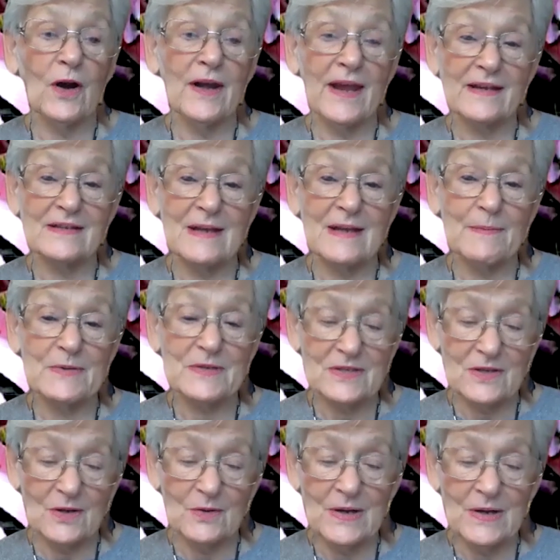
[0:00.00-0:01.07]
next
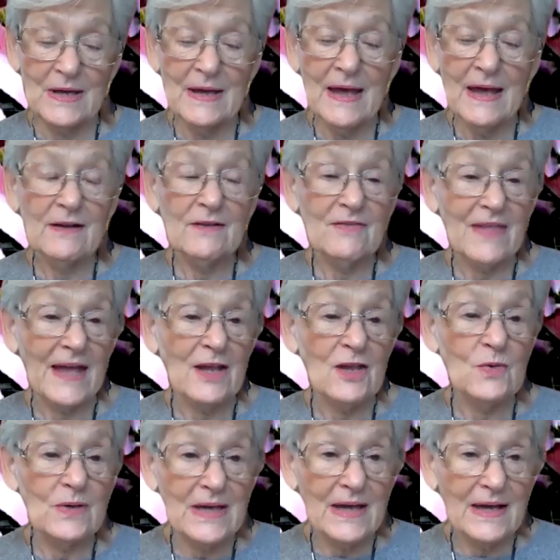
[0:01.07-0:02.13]
episode. Thank you
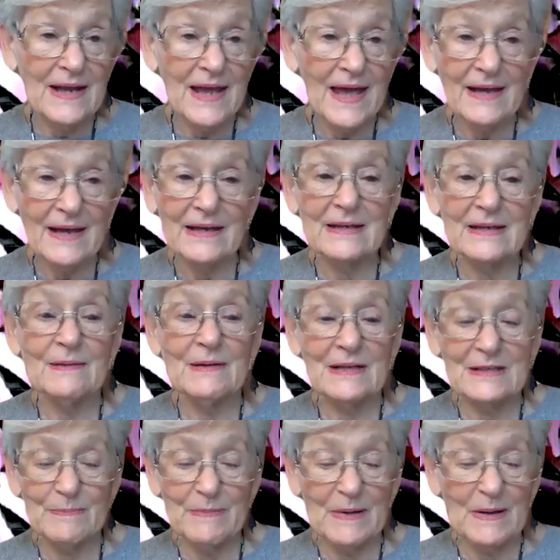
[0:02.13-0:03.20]
again, Hailey.
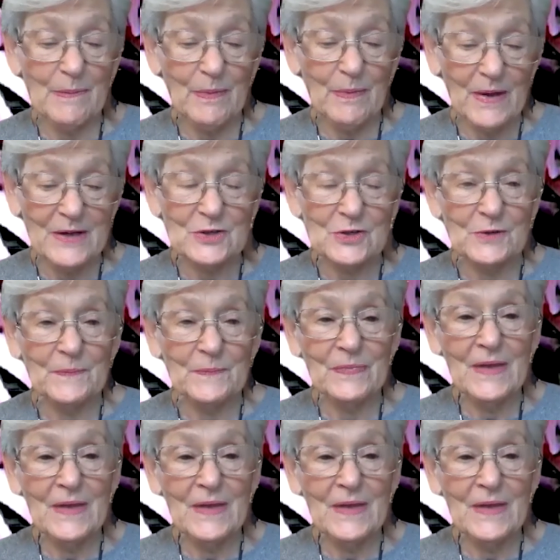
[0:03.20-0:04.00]
It's been a pleasure.